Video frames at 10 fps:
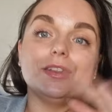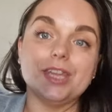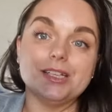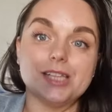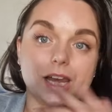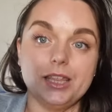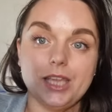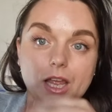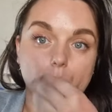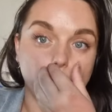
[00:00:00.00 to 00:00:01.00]
things that I
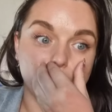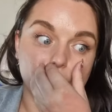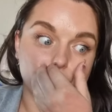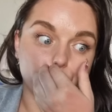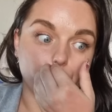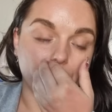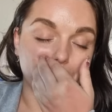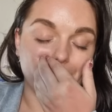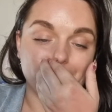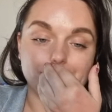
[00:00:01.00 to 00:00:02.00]
think are worth
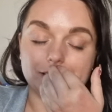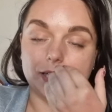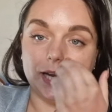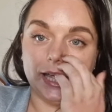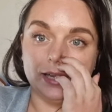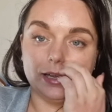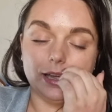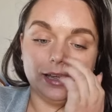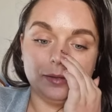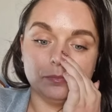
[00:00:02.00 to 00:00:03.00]
recommending, like
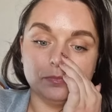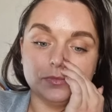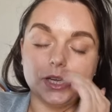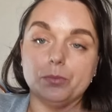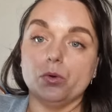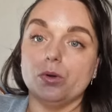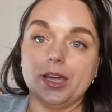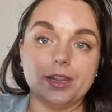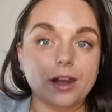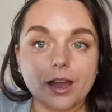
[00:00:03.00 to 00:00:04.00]
down below,
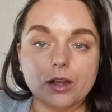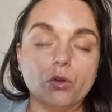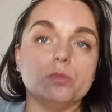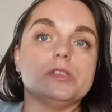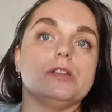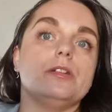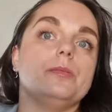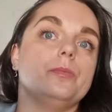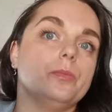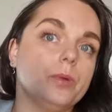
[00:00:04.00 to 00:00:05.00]
like that Lancome
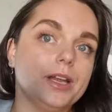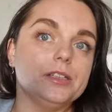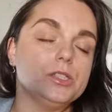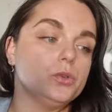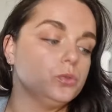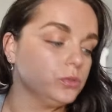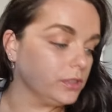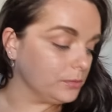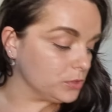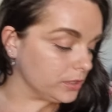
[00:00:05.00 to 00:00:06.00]
serum, Wild
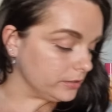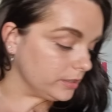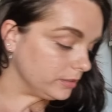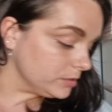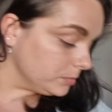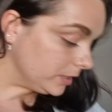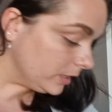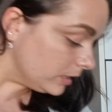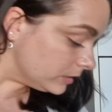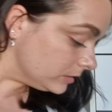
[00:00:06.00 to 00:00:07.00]
Deodorant. I'm trying to think of something
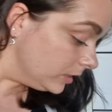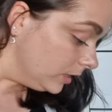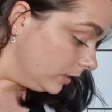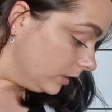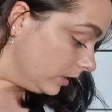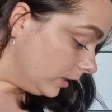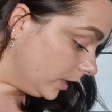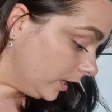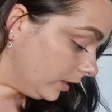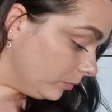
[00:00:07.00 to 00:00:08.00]
else. The
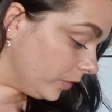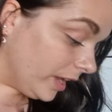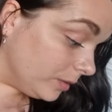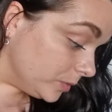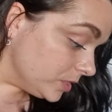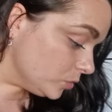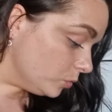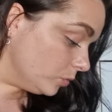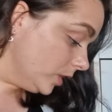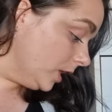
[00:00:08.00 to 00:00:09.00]
Elemis
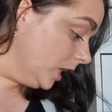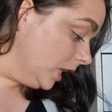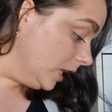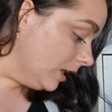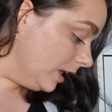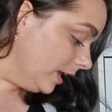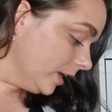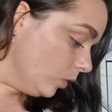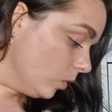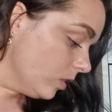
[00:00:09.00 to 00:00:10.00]
toner. I'll
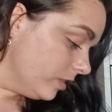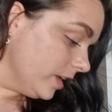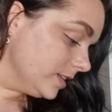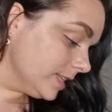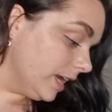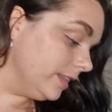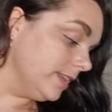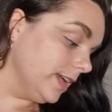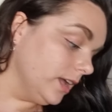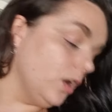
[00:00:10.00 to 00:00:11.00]
link all the things that I
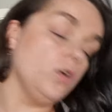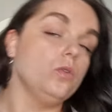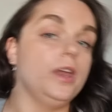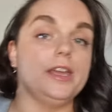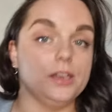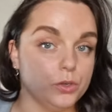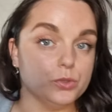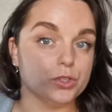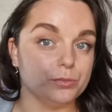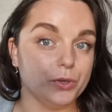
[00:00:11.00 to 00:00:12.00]
think are like you
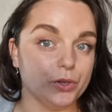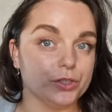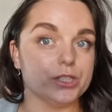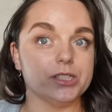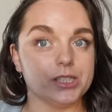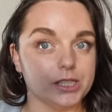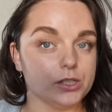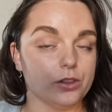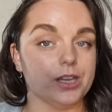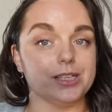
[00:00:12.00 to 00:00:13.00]
should purchase. These
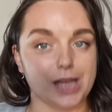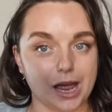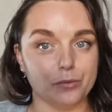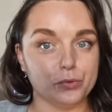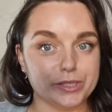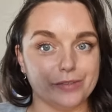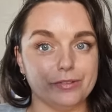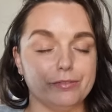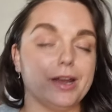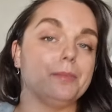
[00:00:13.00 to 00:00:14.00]
are things I would
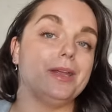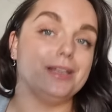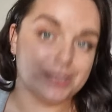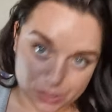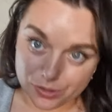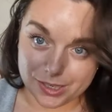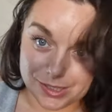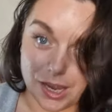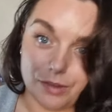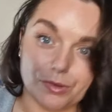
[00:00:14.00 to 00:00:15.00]
definitely recommend. These are
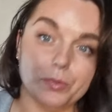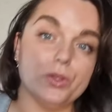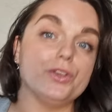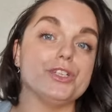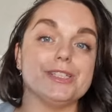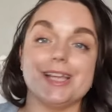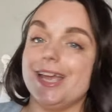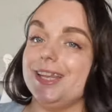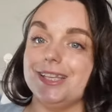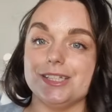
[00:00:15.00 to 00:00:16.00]
things I repurchase
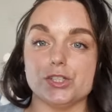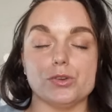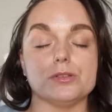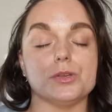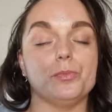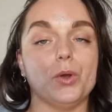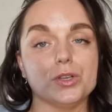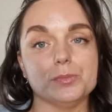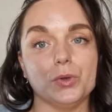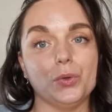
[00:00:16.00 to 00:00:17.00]
in the description
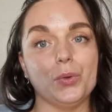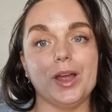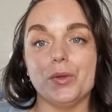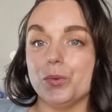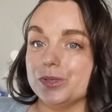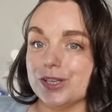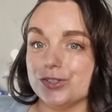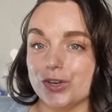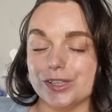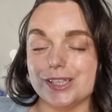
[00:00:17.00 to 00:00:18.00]
box below. I hope you've
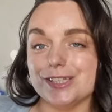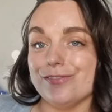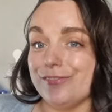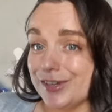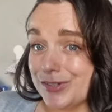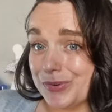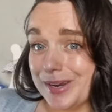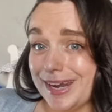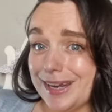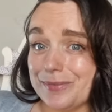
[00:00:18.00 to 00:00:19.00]
enjoyed this video
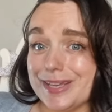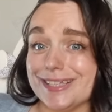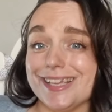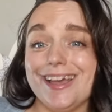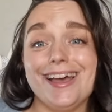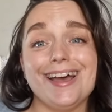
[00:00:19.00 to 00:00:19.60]
in anyways.